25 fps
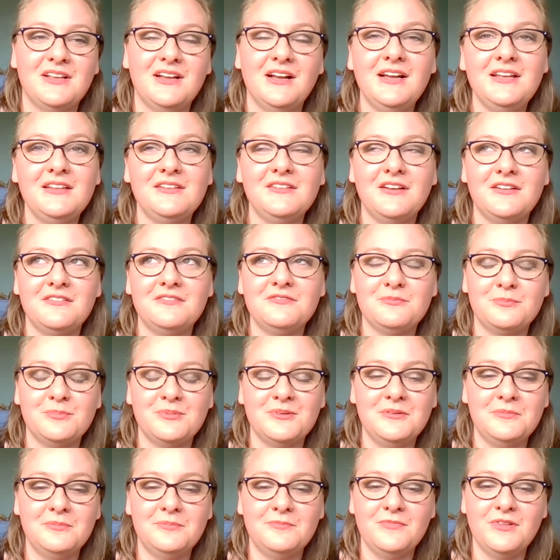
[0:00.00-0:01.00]
I love
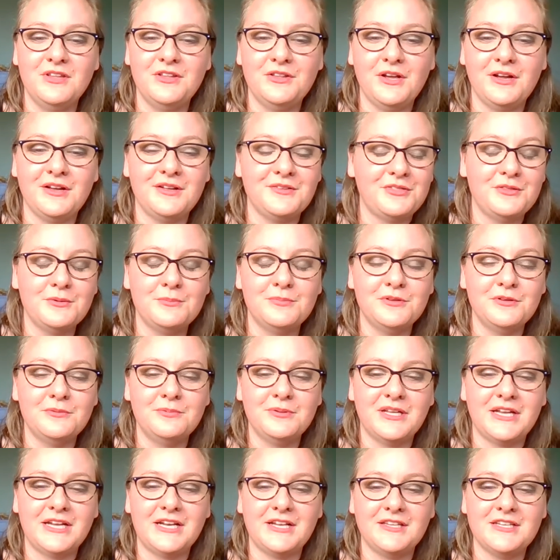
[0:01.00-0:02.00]
the Blue
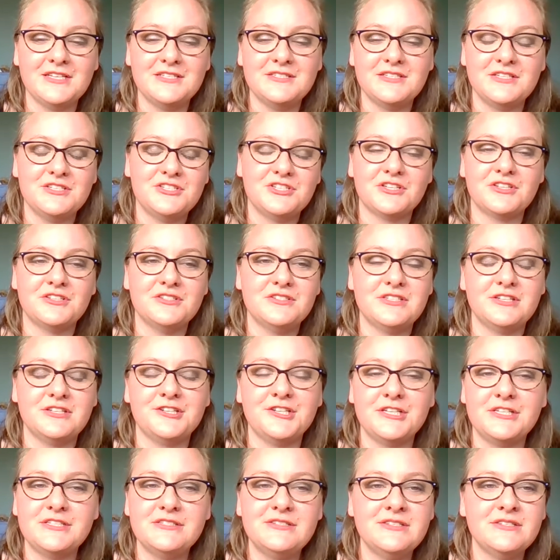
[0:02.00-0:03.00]
Planet. That's such a good
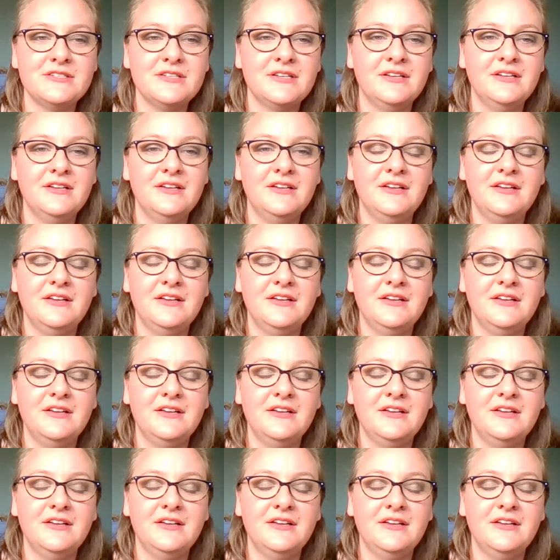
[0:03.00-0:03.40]
series.